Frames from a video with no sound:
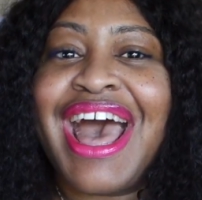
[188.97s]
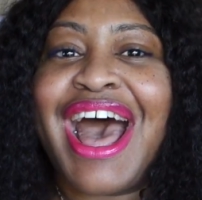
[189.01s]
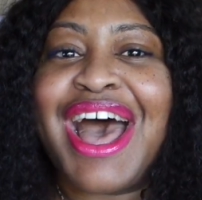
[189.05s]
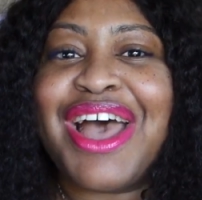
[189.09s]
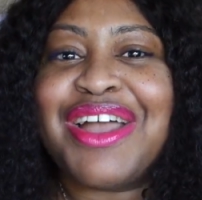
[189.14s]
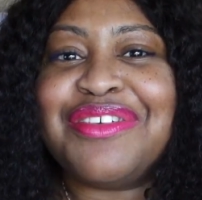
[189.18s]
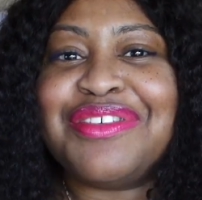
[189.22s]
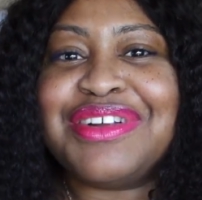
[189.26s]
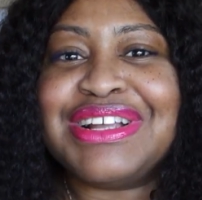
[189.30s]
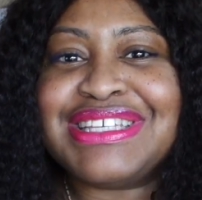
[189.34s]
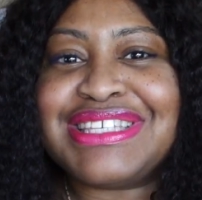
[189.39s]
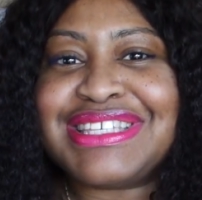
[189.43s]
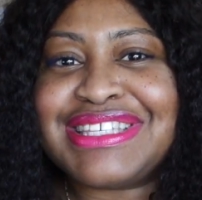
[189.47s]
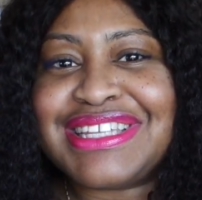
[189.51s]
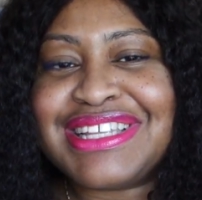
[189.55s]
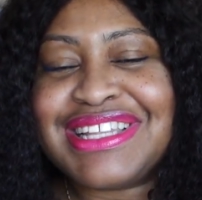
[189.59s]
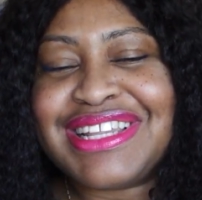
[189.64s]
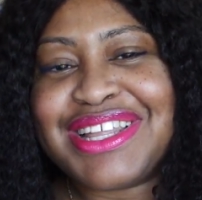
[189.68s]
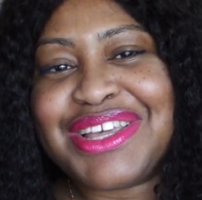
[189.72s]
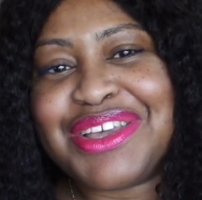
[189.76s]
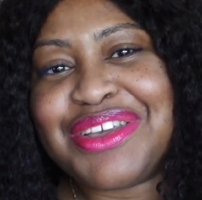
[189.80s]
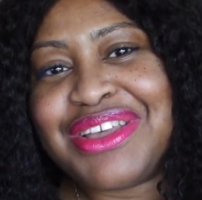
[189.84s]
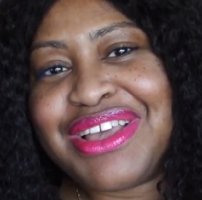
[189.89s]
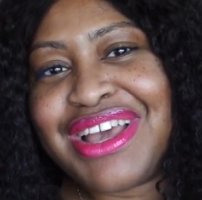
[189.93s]
I
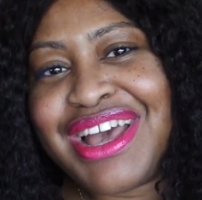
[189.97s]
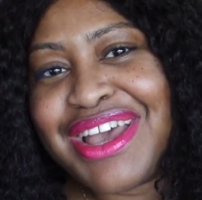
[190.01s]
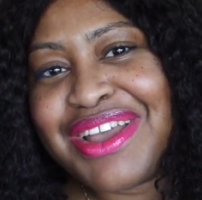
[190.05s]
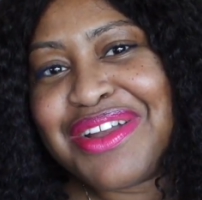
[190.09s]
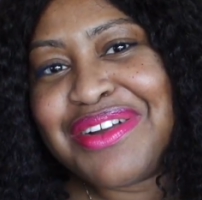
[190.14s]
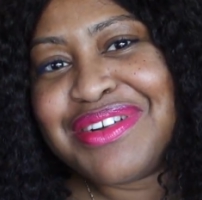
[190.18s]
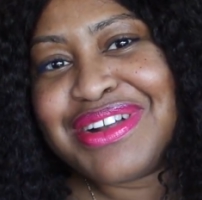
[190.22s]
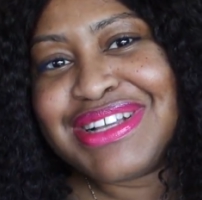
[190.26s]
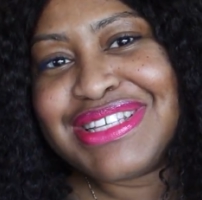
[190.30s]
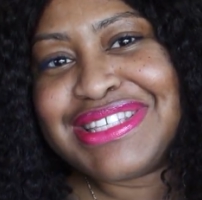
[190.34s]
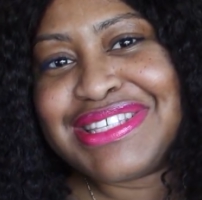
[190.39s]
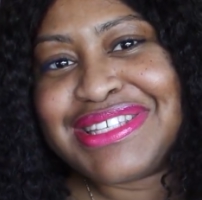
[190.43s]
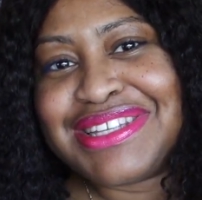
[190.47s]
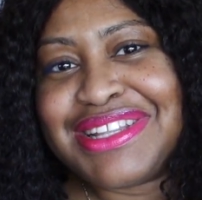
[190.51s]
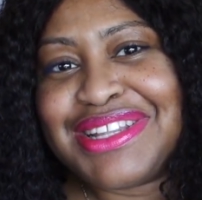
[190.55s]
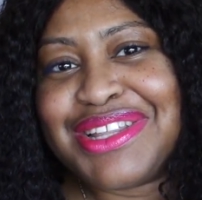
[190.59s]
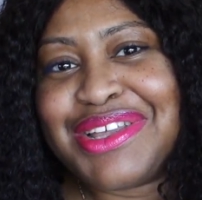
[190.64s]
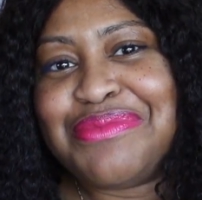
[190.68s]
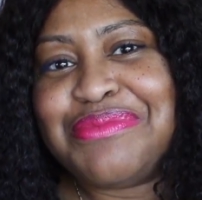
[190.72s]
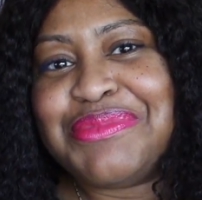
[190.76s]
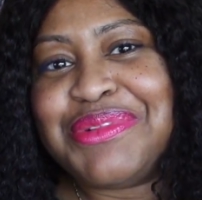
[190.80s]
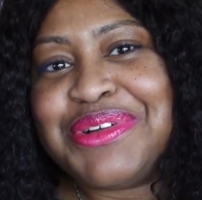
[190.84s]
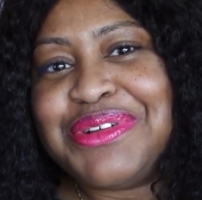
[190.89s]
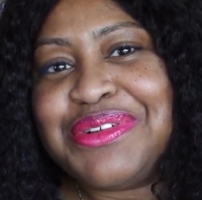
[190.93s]

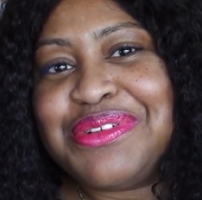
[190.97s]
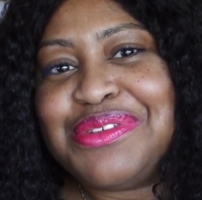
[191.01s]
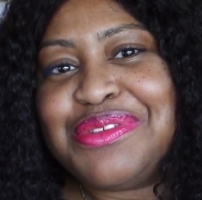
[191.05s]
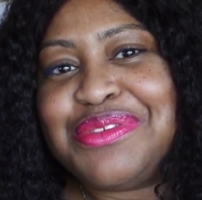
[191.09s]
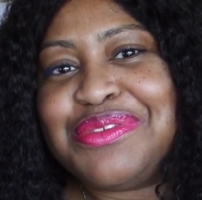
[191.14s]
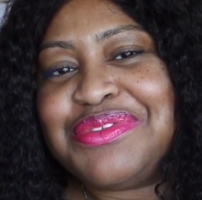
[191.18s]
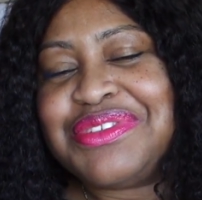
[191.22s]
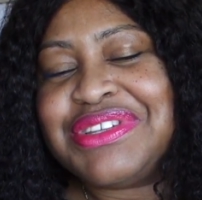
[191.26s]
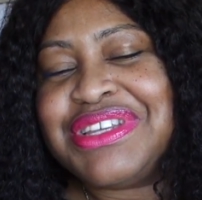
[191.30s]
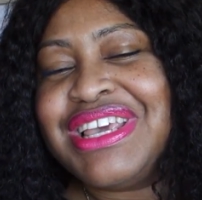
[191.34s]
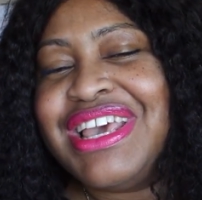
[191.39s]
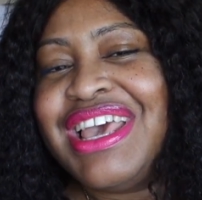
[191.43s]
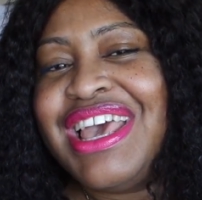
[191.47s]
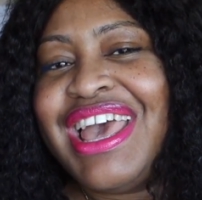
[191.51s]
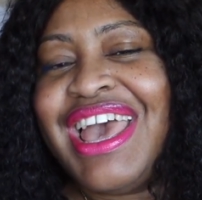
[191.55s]
recently moved.